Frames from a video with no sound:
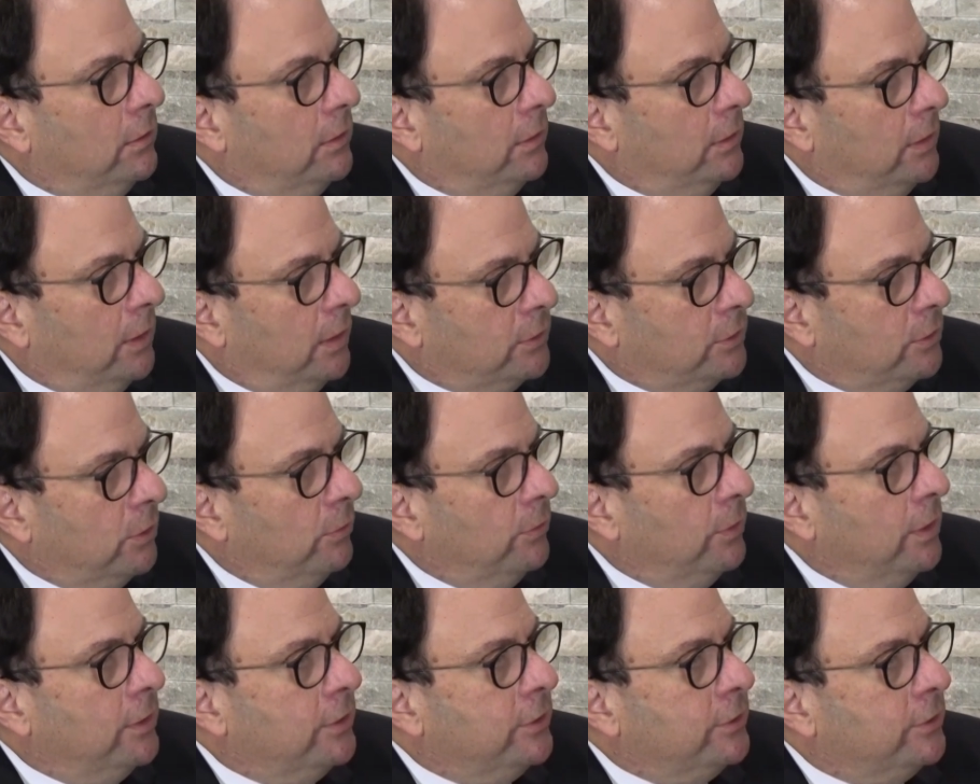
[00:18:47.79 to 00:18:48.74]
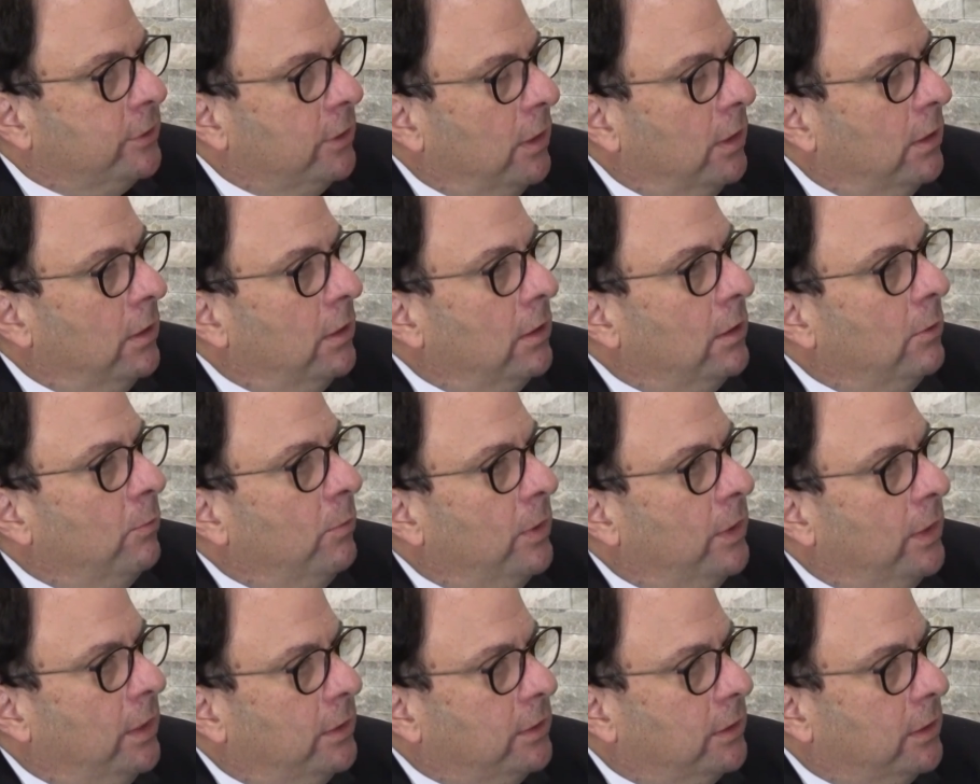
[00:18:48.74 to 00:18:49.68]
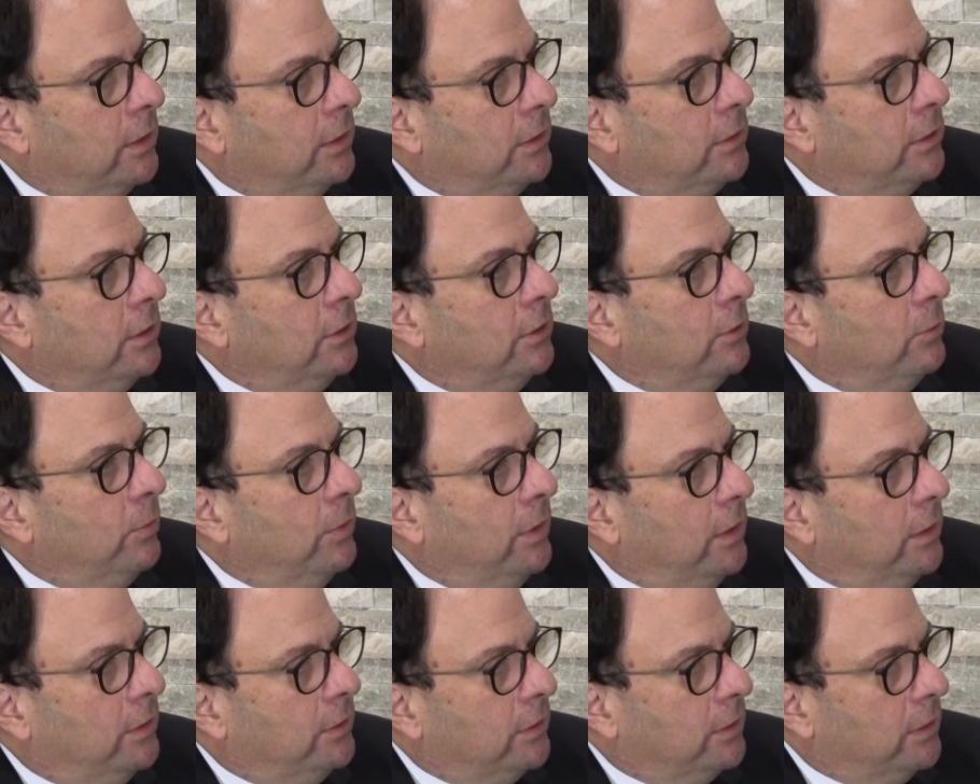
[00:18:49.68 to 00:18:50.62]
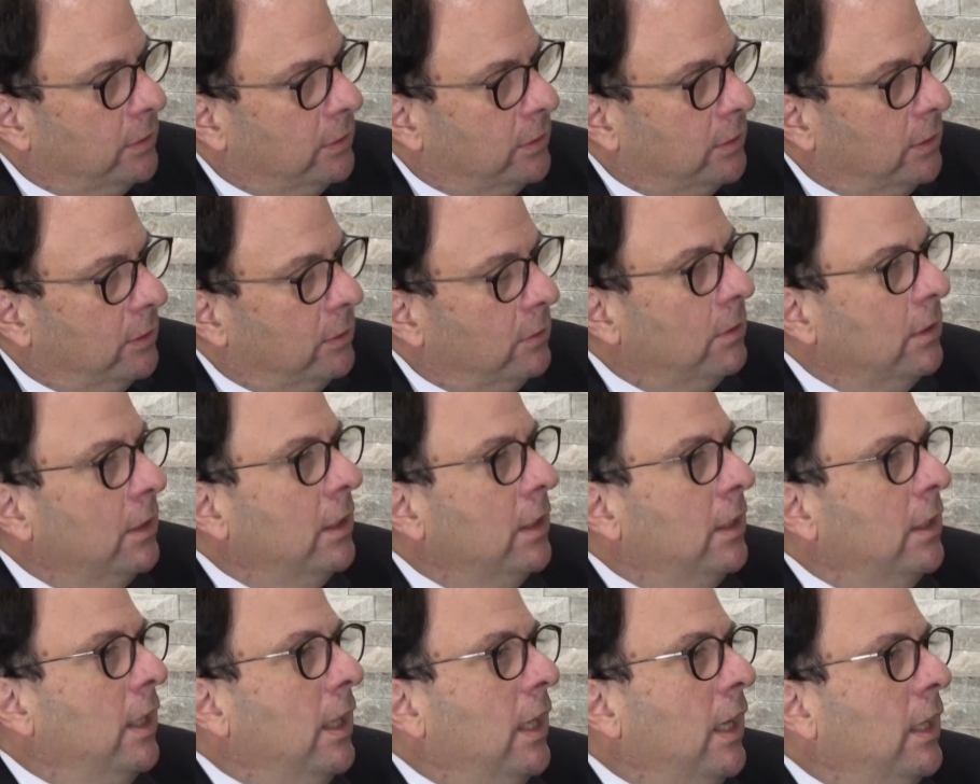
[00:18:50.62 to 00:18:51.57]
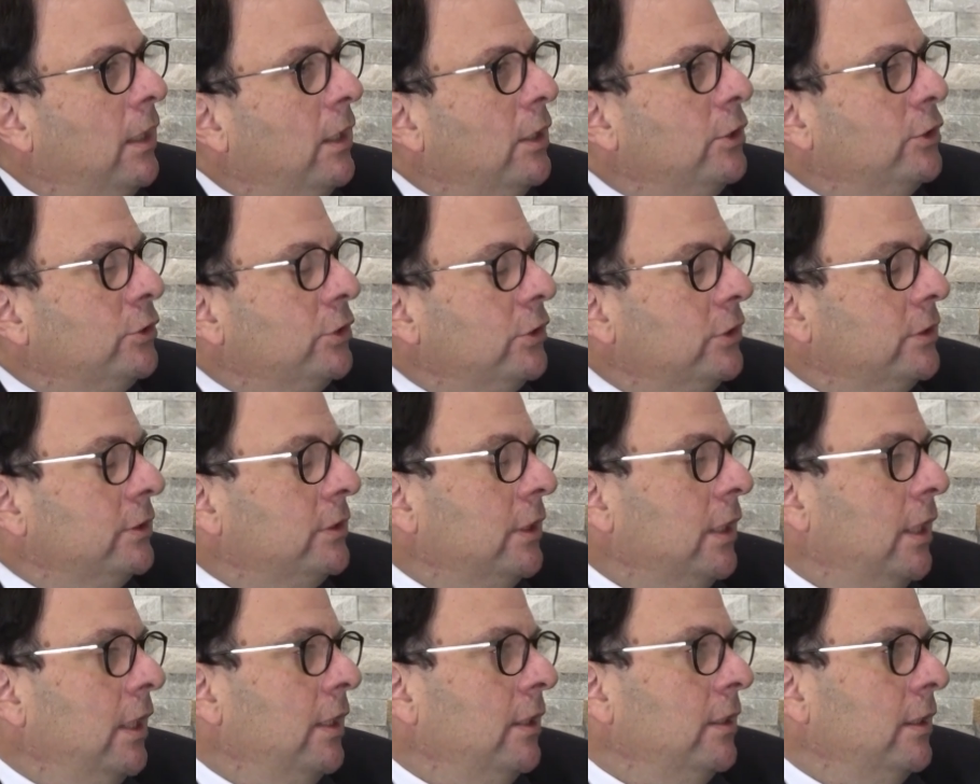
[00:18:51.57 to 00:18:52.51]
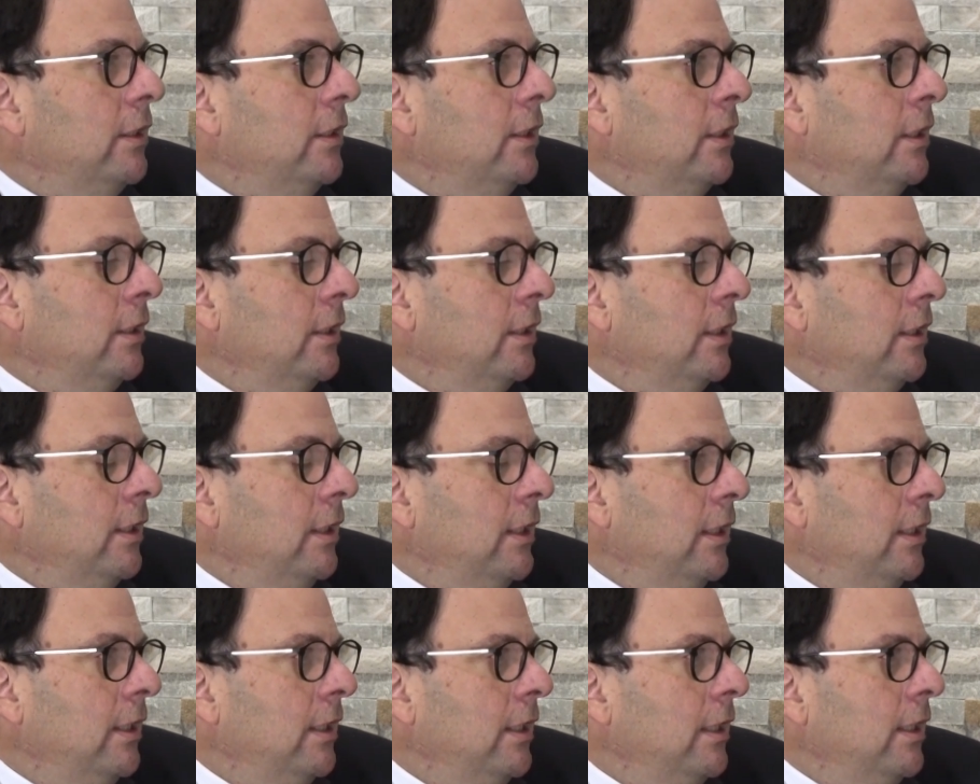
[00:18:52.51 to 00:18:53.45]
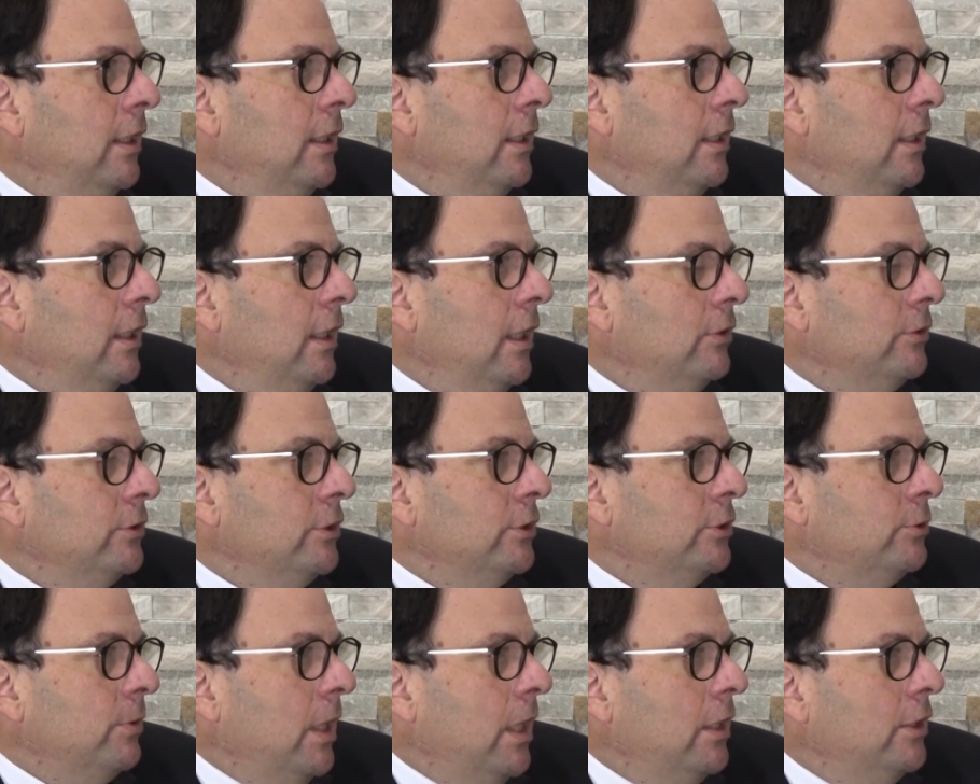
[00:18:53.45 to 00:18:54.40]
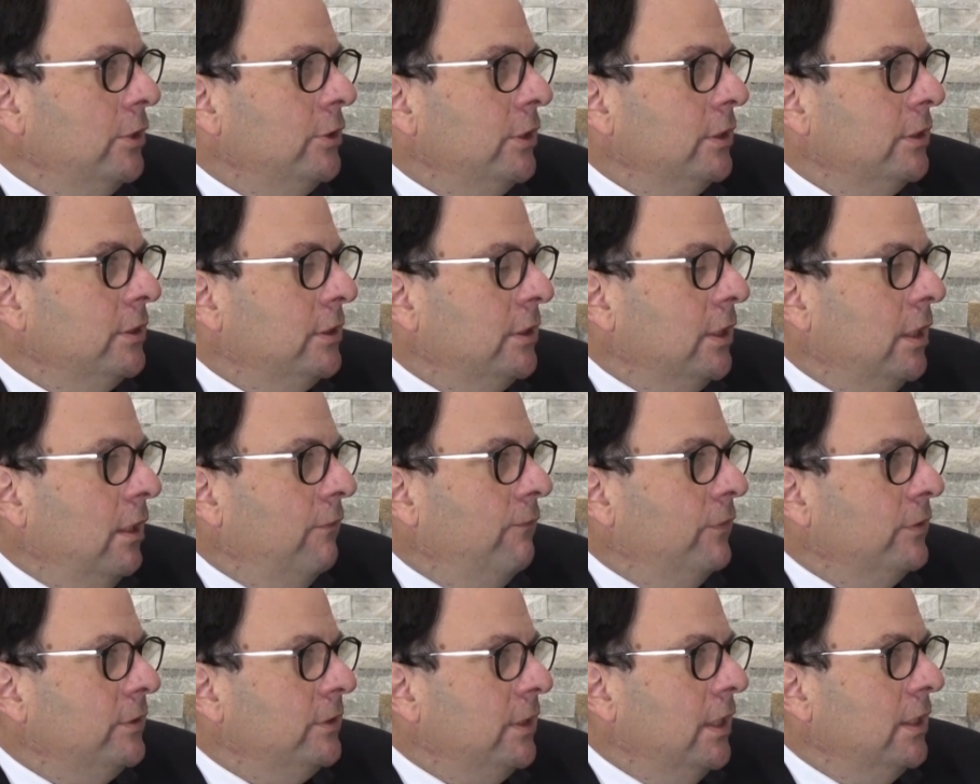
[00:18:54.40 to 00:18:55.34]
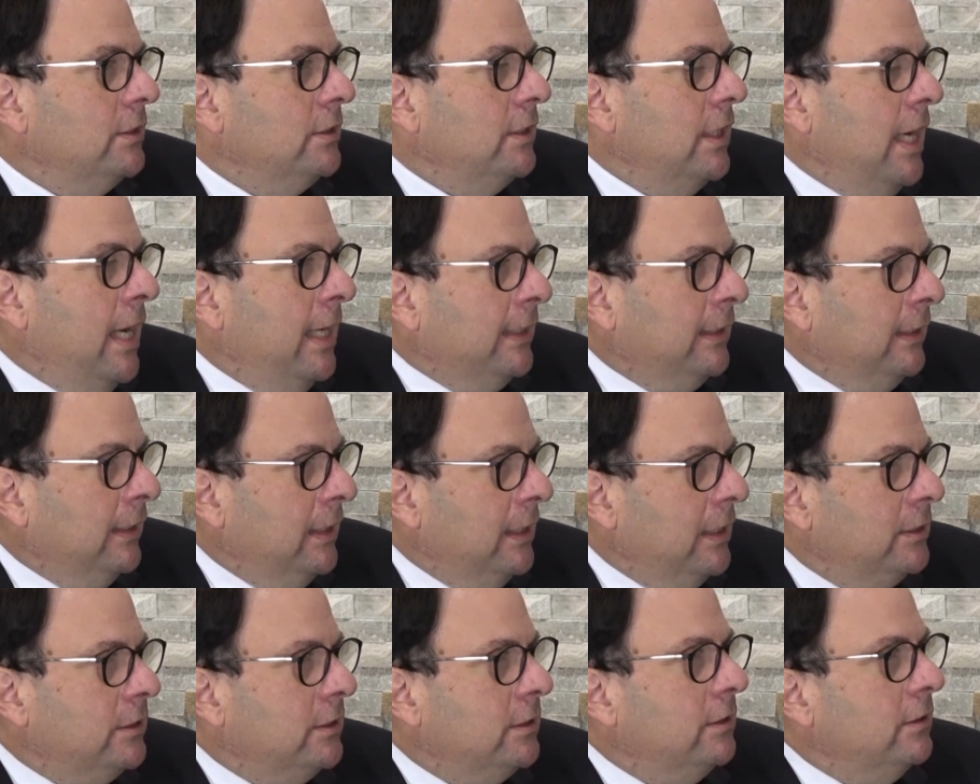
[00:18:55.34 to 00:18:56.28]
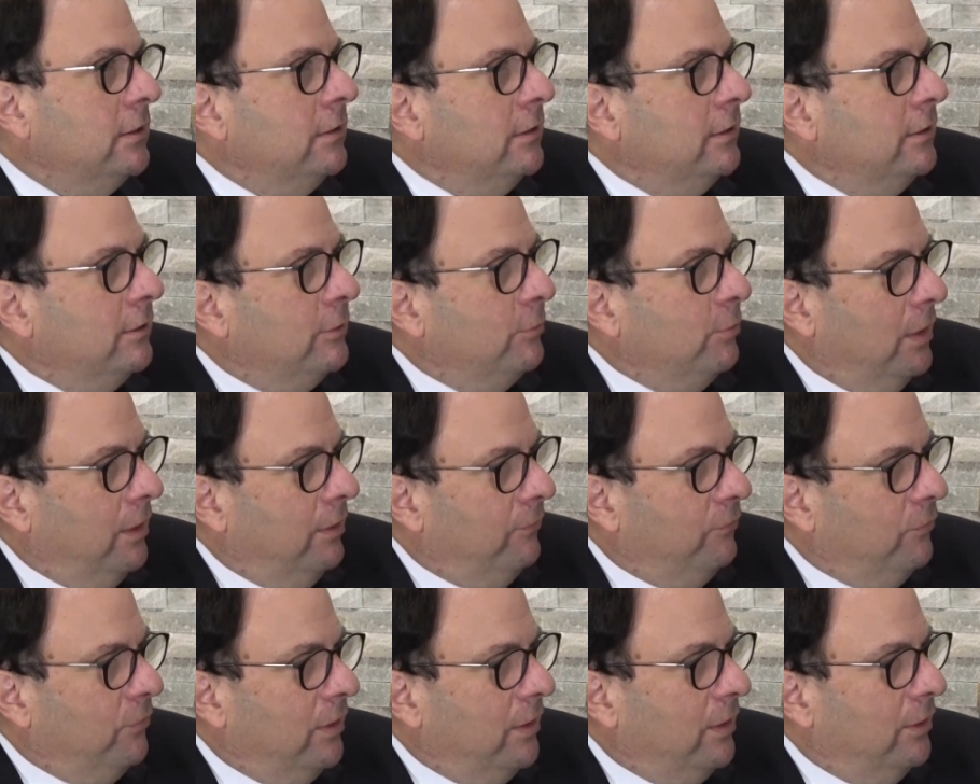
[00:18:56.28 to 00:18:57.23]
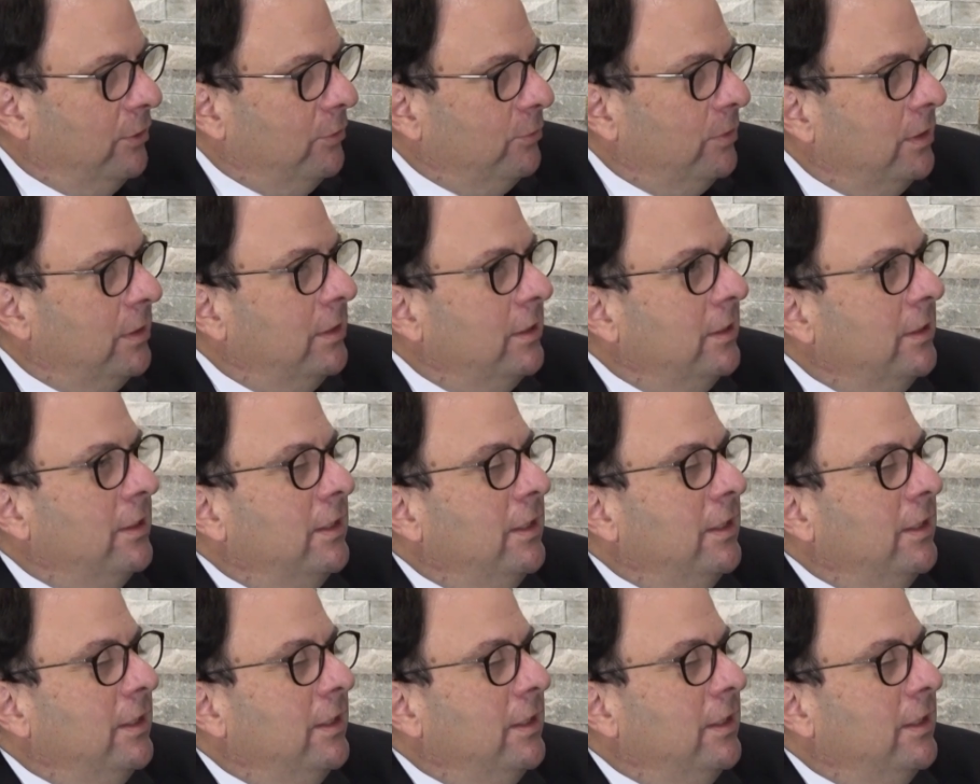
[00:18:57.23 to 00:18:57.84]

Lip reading: It's only the start. We need to continue. We need to continue. And I should say that in the housing strategy itself, it says at least 2,400.